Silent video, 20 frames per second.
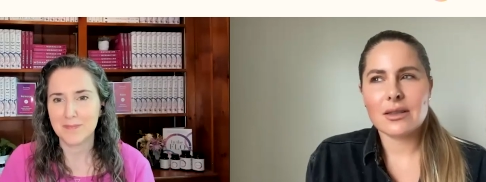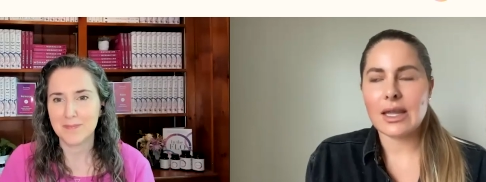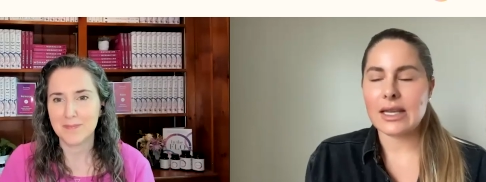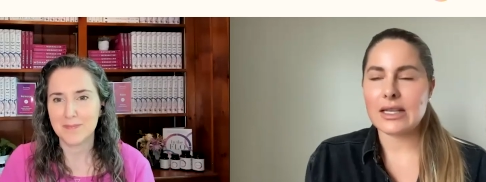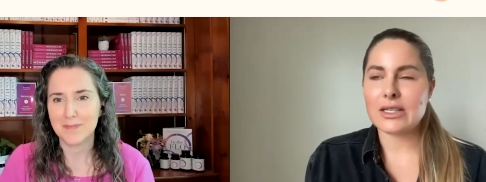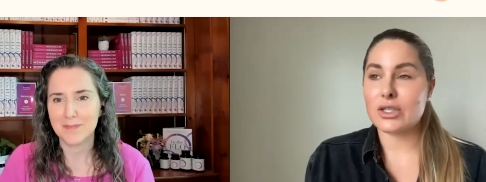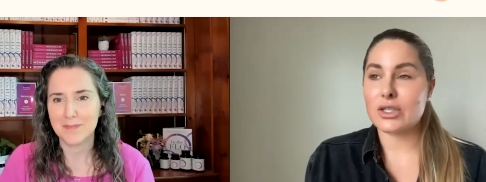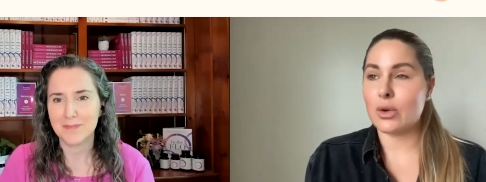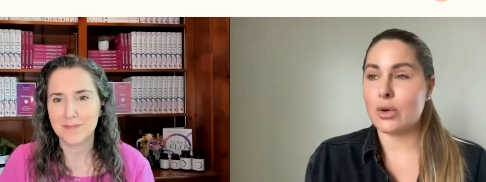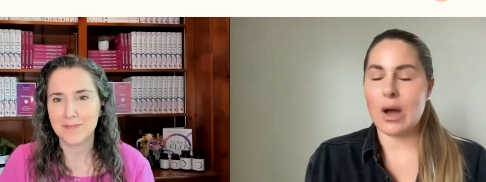
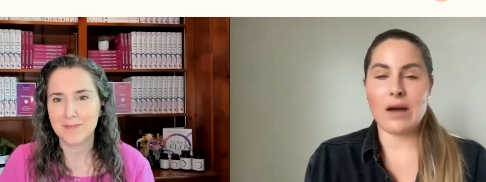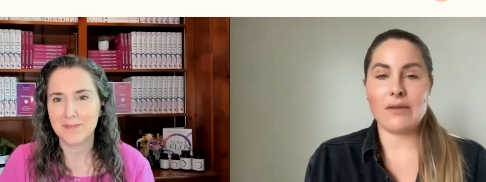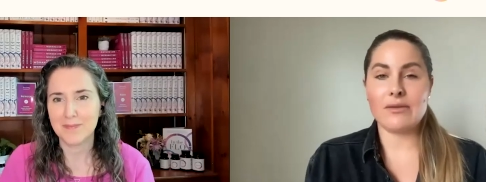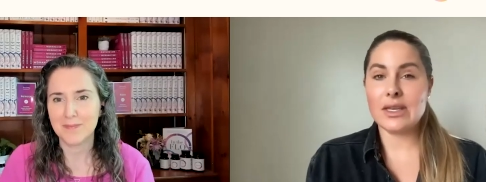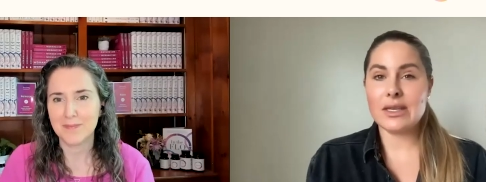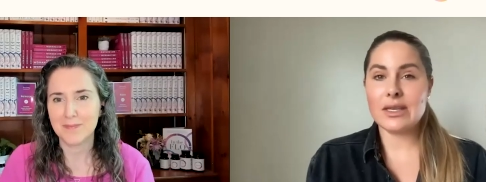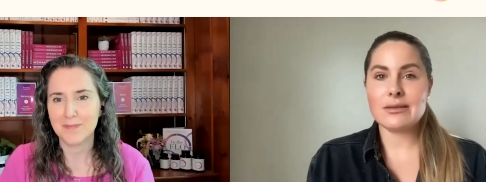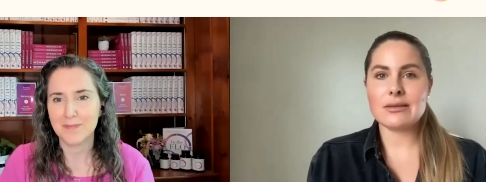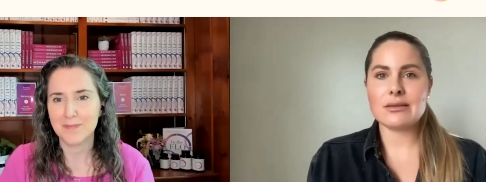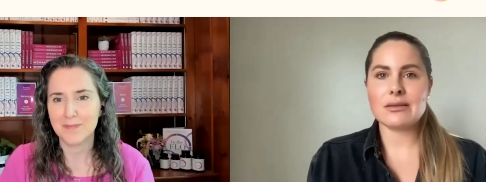Speaker 1: like so
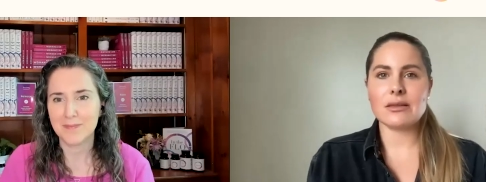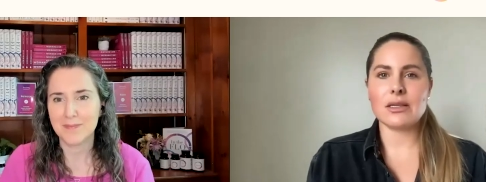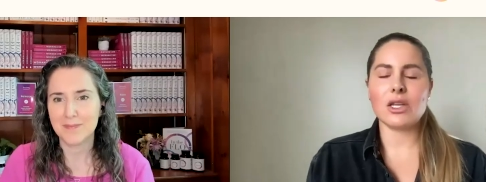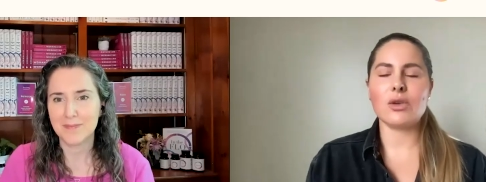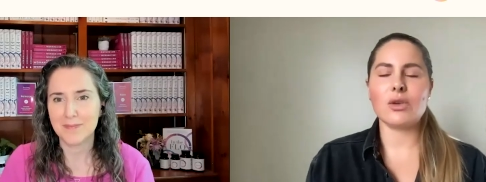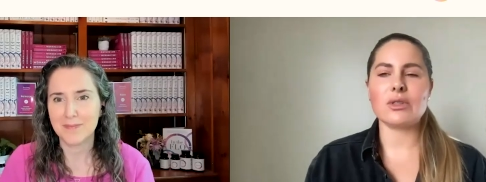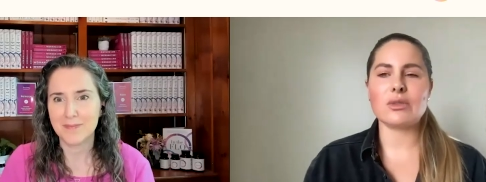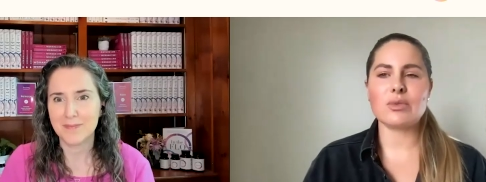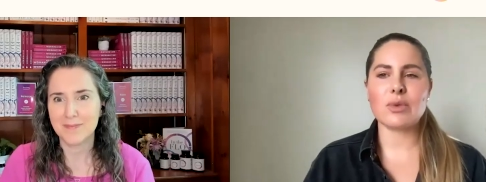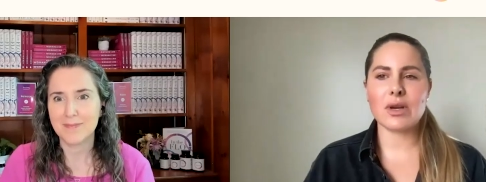obvious.
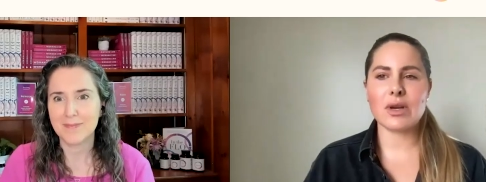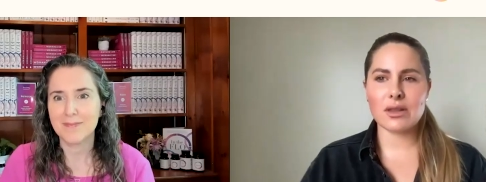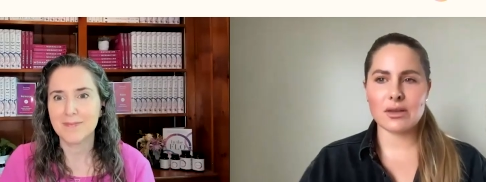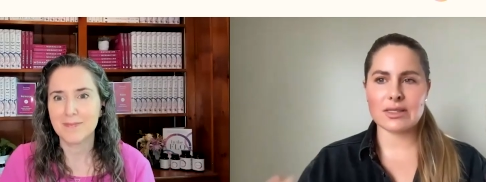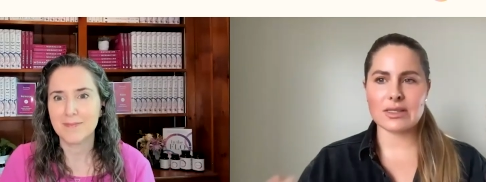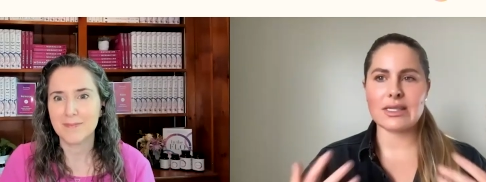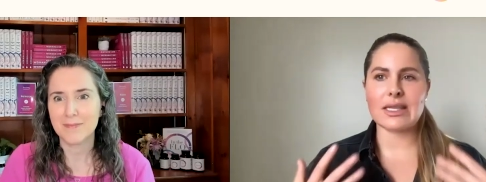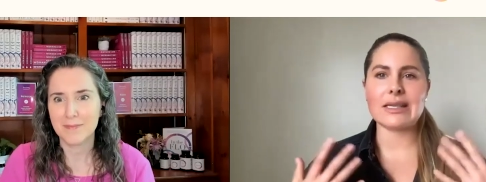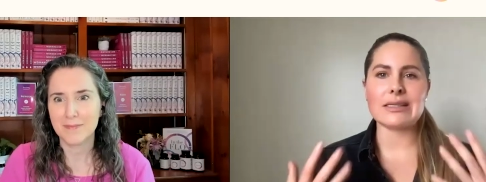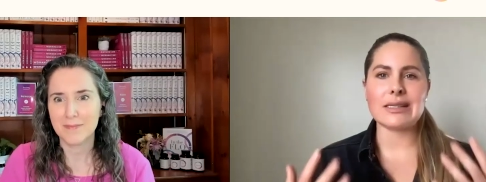You know, it's one of
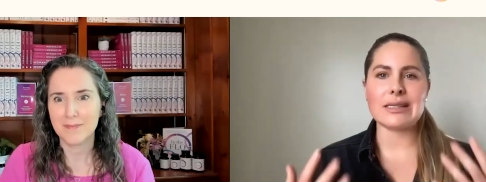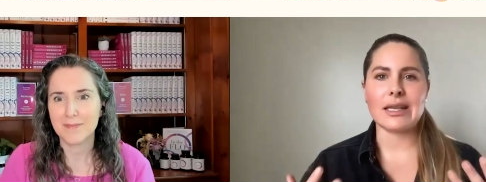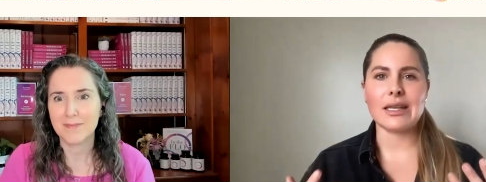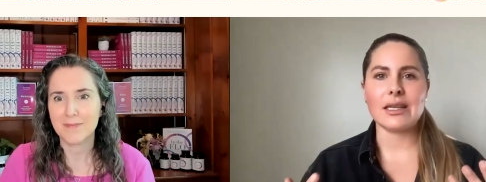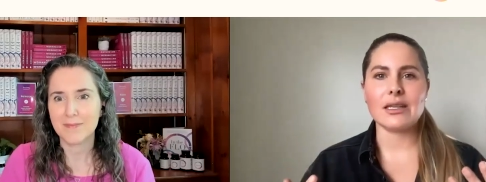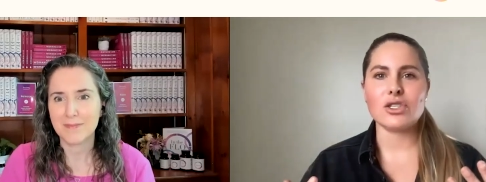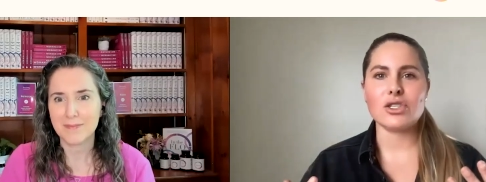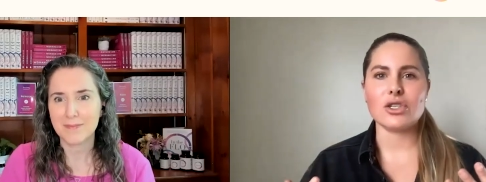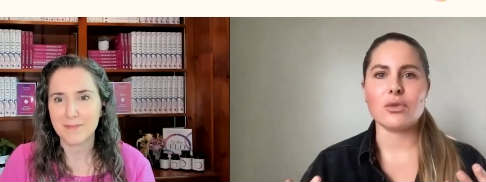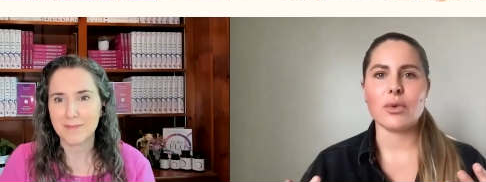those things that
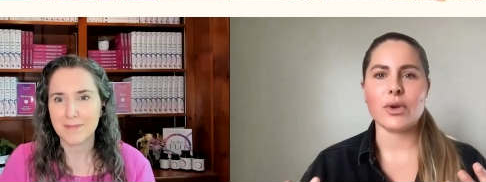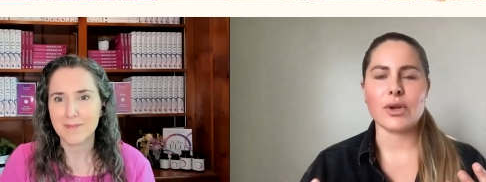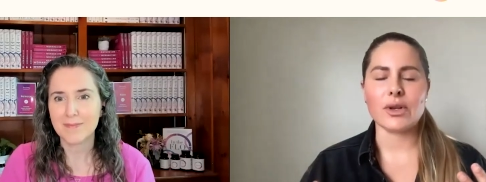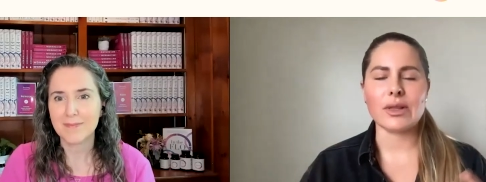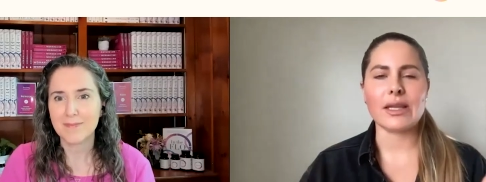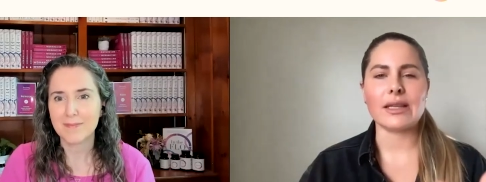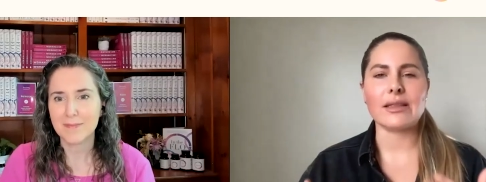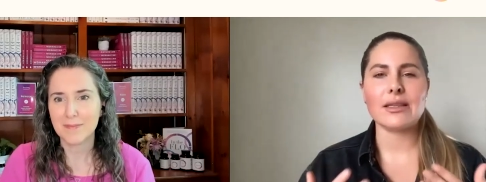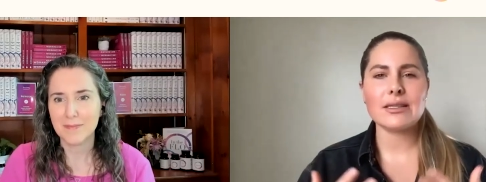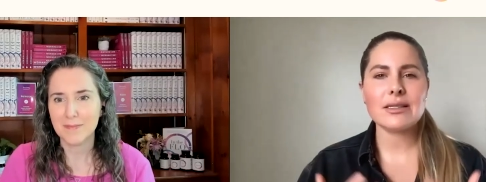hits you where
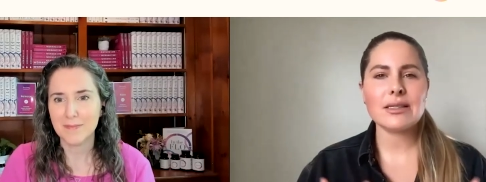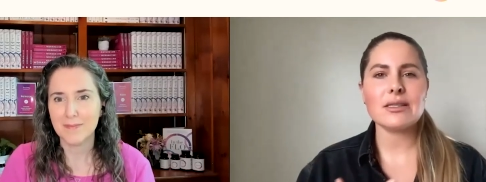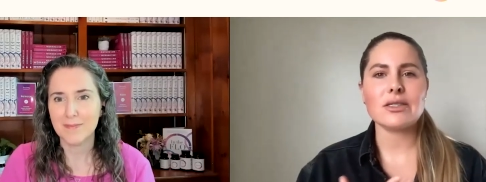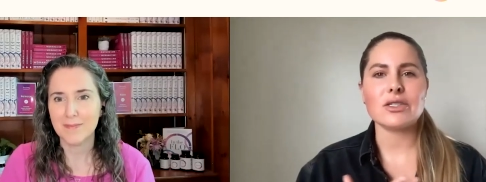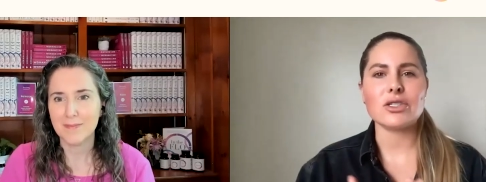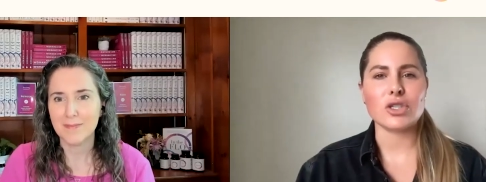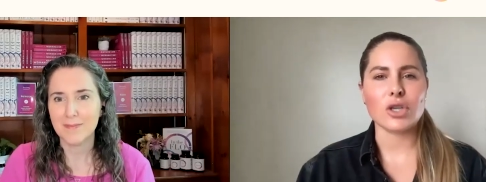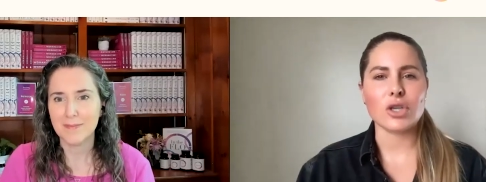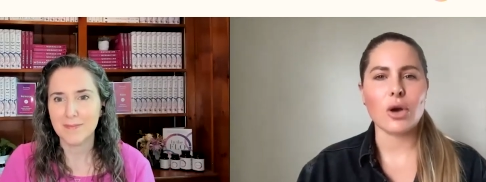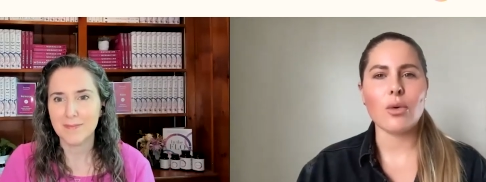you're like, this
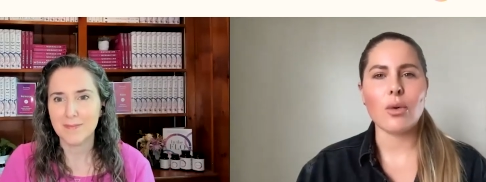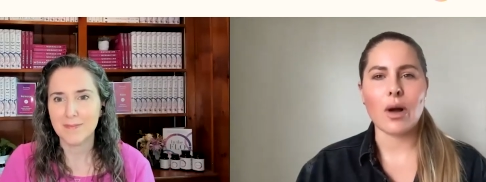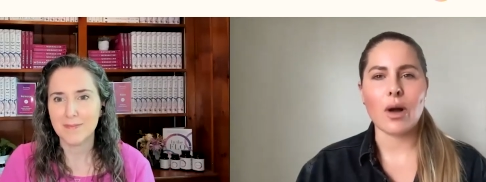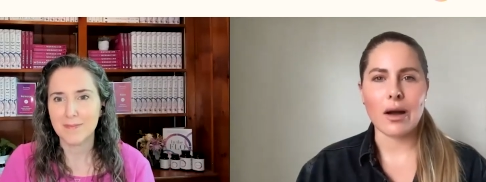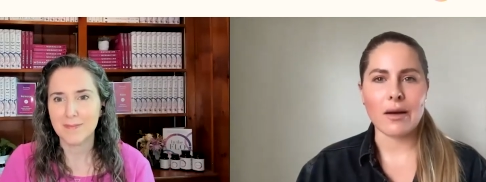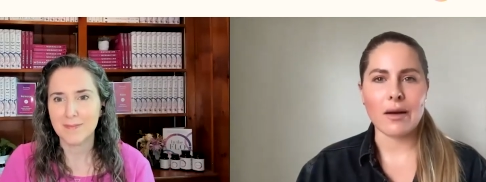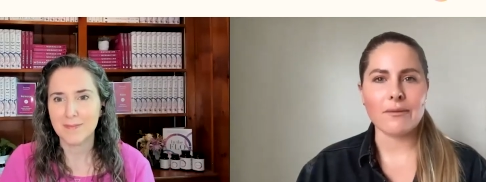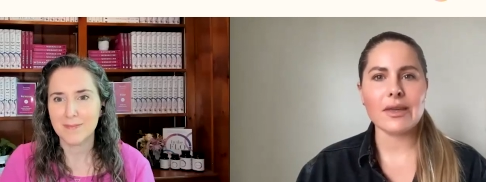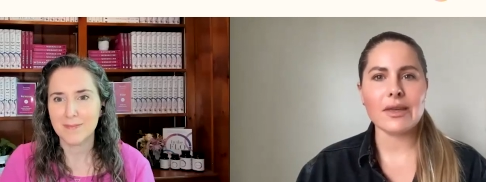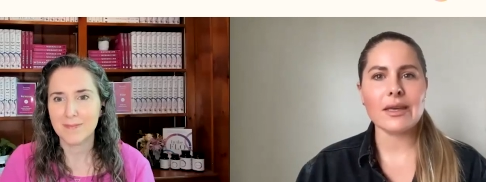is so
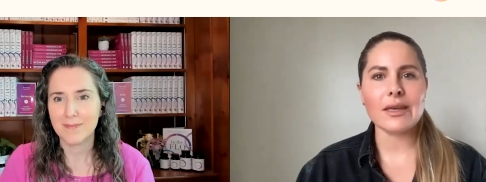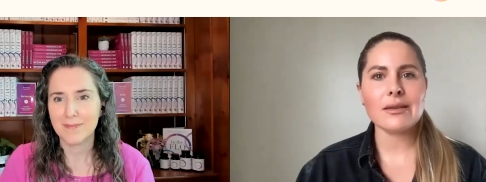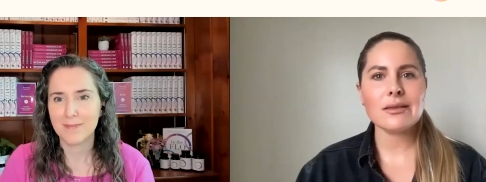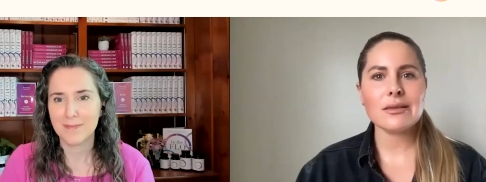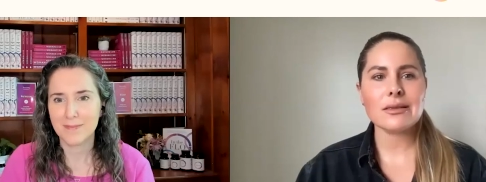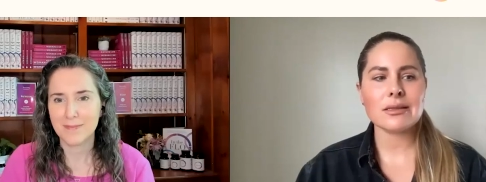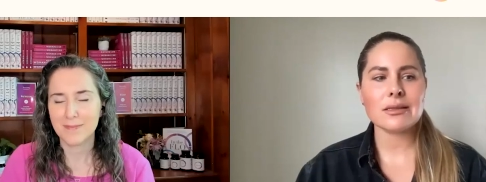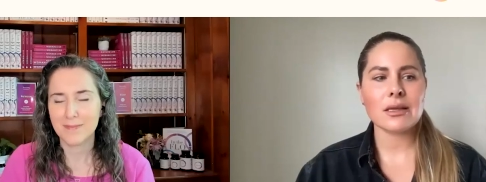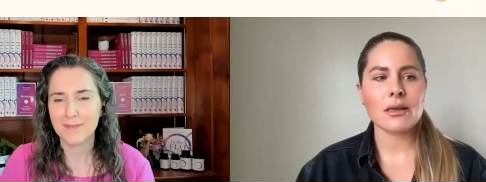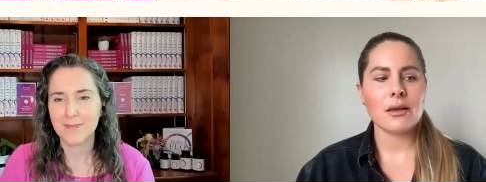
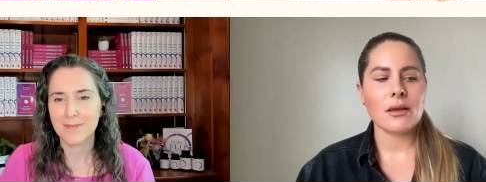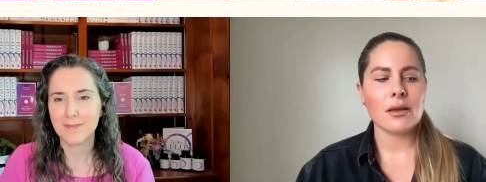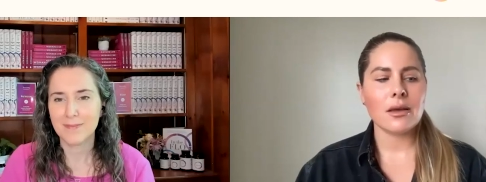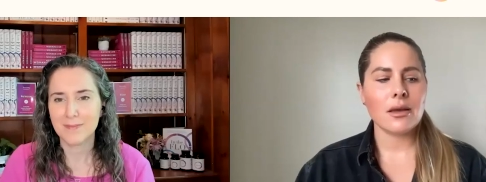obvious.